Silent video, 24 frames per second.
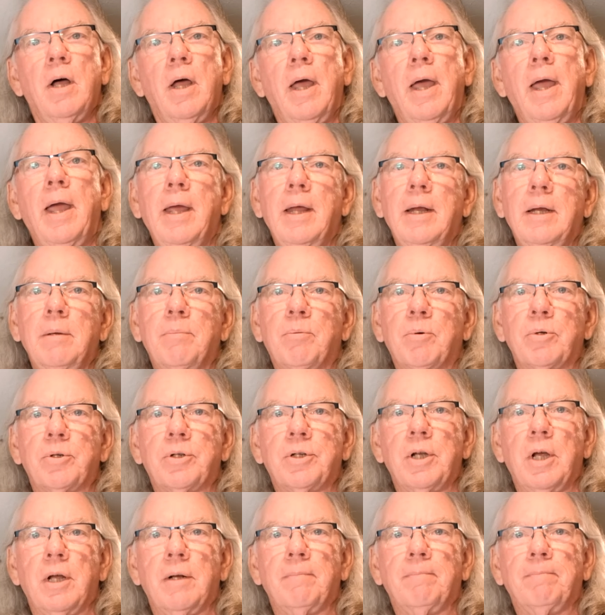
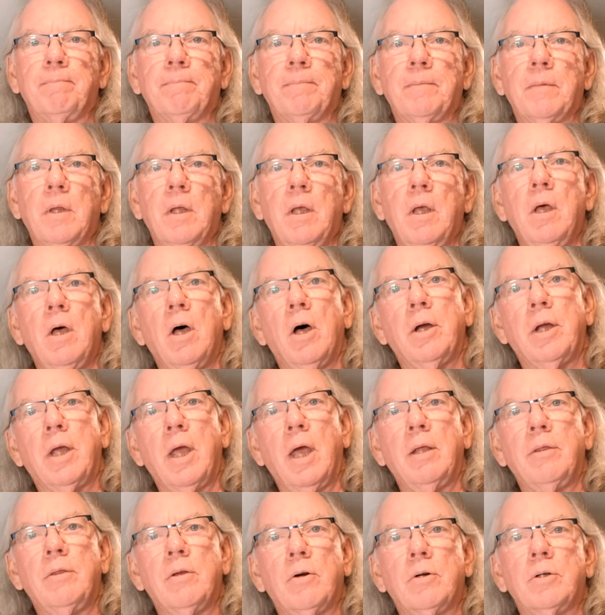80%.
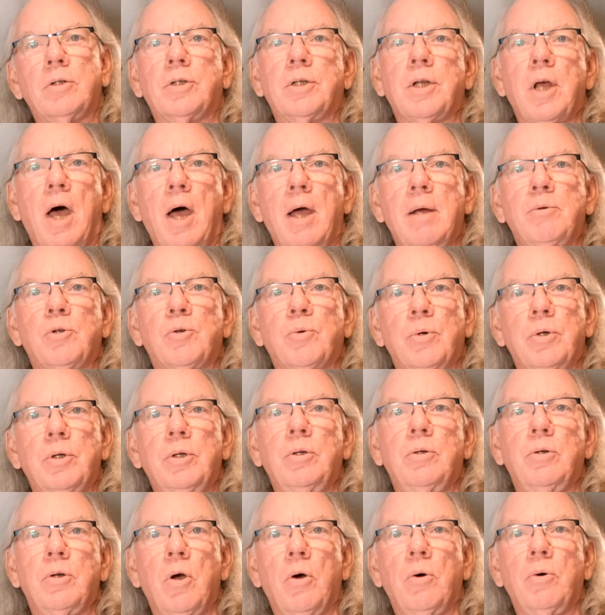Again, there's times when
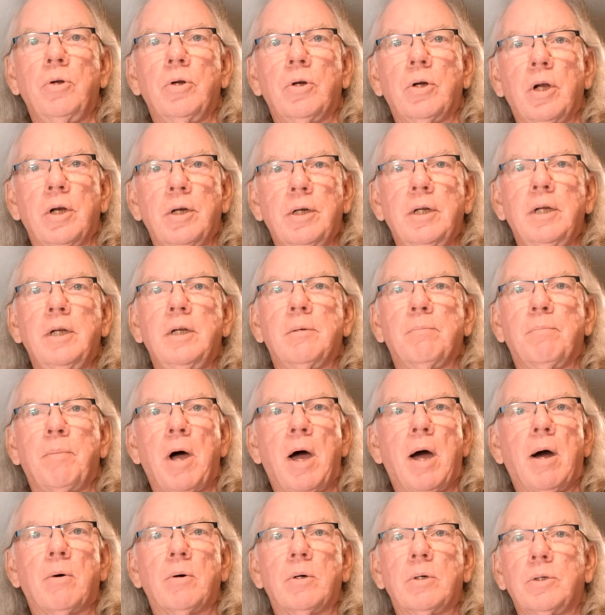you know you're going to need to
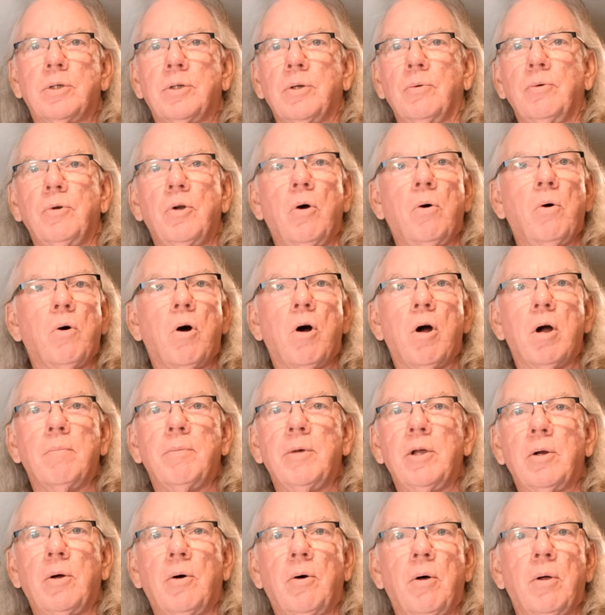power, so no harm
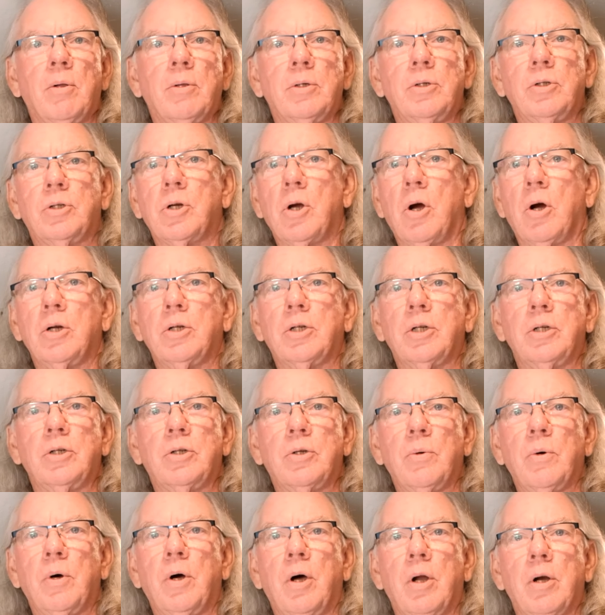at all in charging
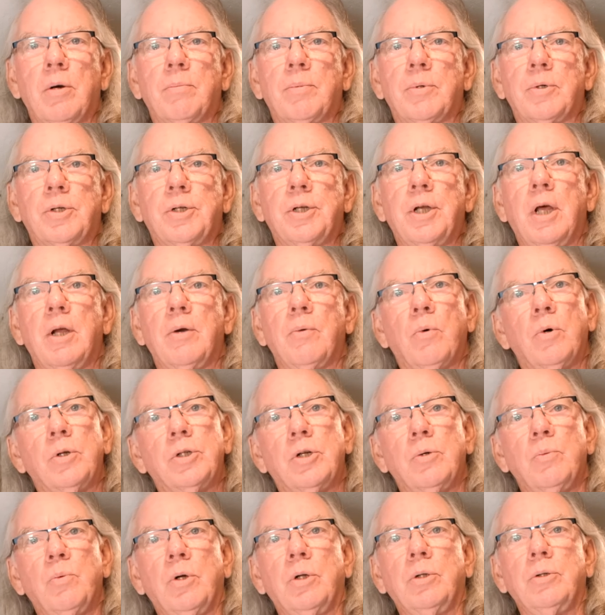to 100%. What
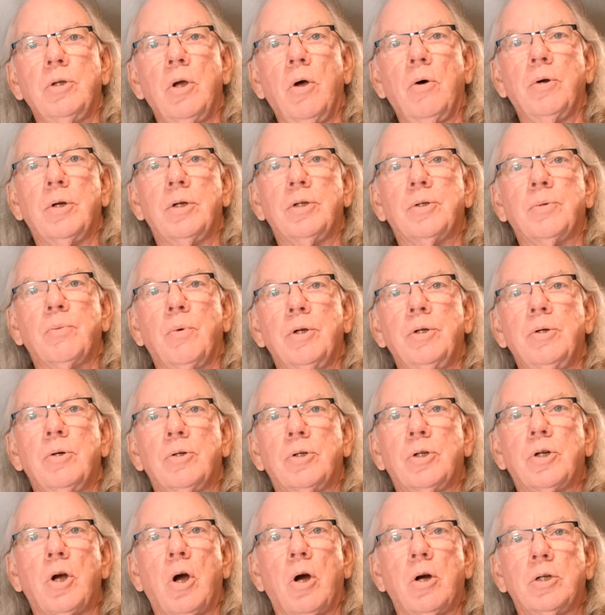you will notice when you're
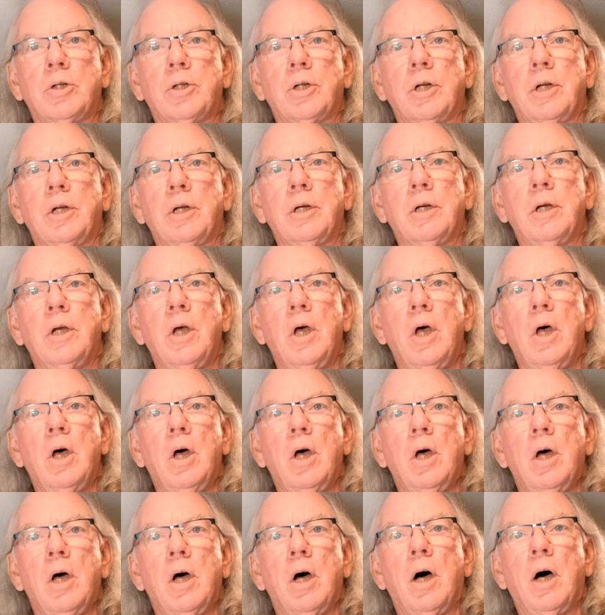charging
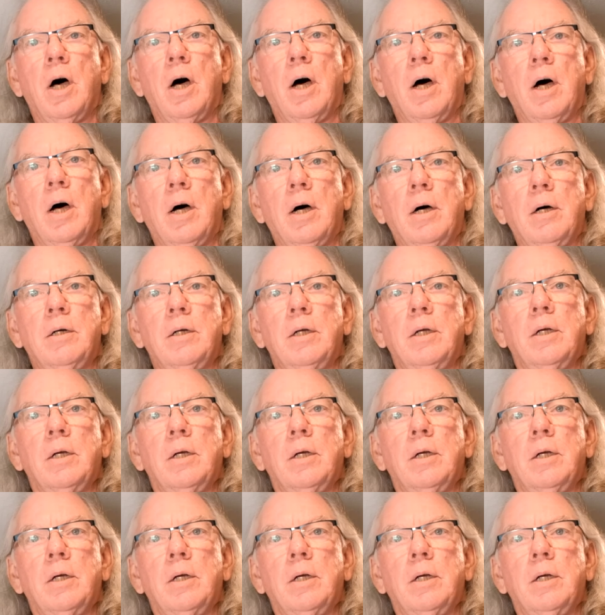to